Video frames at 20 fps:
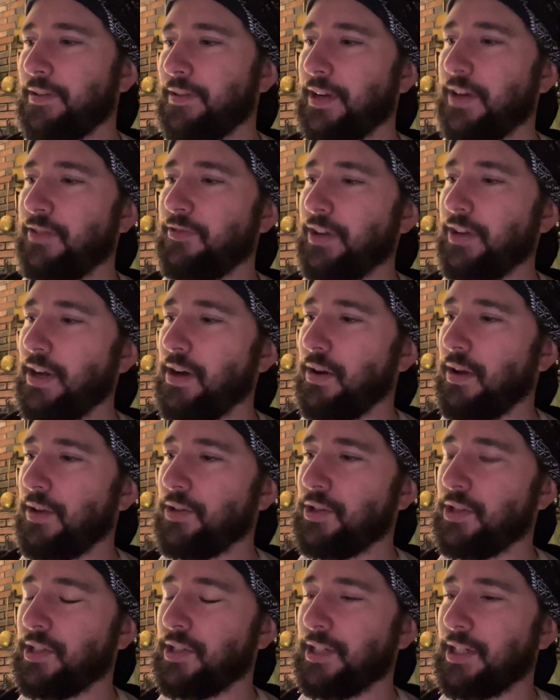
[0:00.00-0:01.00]
and I figure I'll
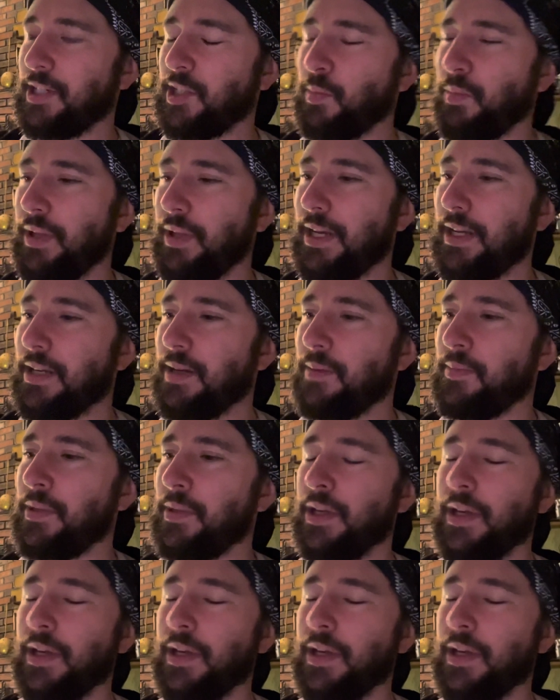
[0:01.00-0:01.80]
just explain them.